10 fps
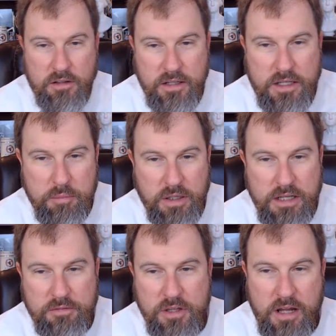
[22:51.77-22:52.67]
Lincoln
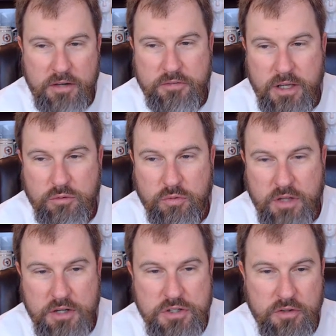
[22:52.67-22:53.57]
believed the United States
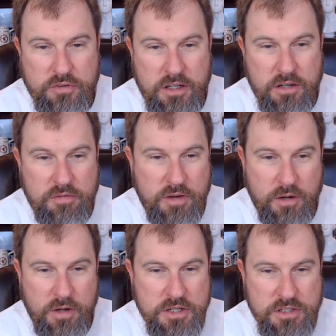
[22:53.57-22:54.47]
was not just a
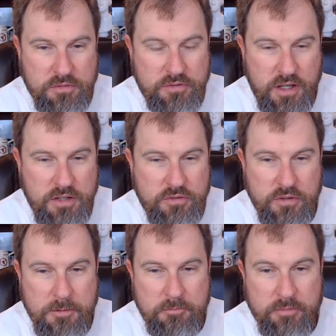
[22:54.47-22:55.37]
confederation of
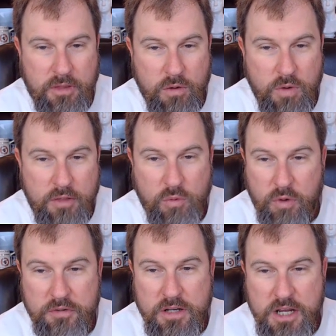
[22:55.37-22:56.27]
states, rather,
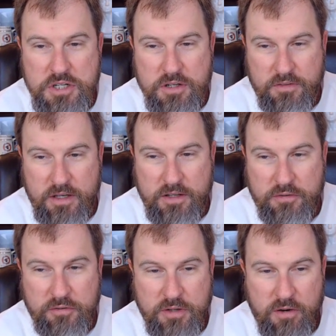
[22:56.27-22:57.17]
it was a nation that
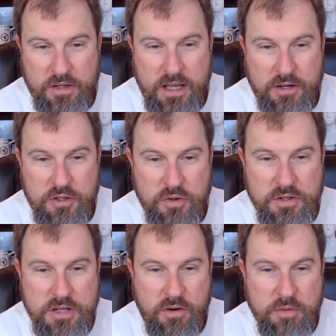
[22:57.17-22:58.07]
necessarily had a
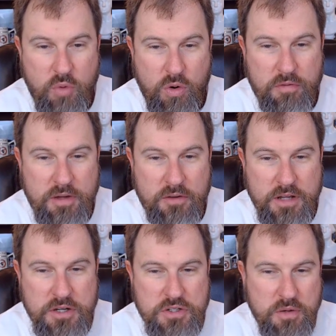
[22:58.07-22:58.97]
unitary moral
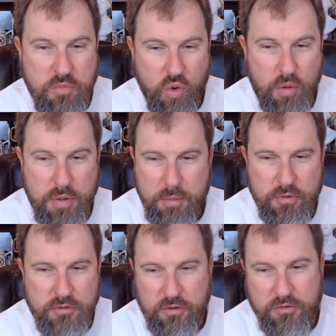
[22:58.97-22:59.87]
foundation and moral
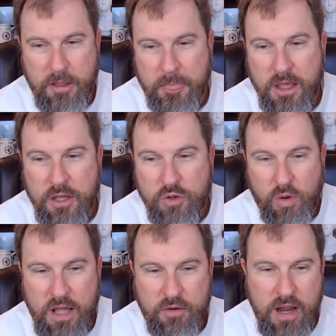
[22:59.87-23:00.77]
purposes
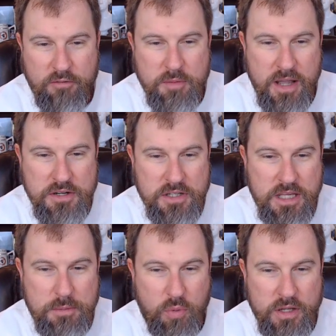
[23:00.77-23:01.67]
to allow every man to
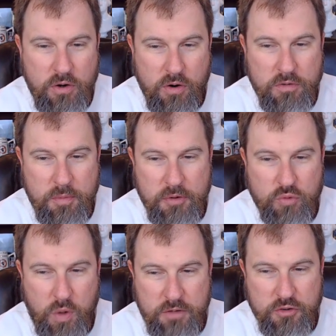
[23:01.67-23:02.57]
keep what he earned from
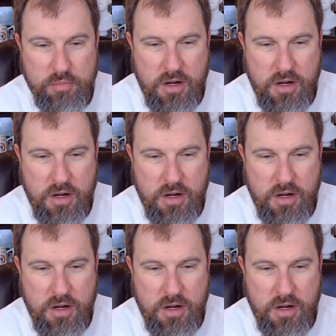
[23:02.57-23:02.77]
the sweat of his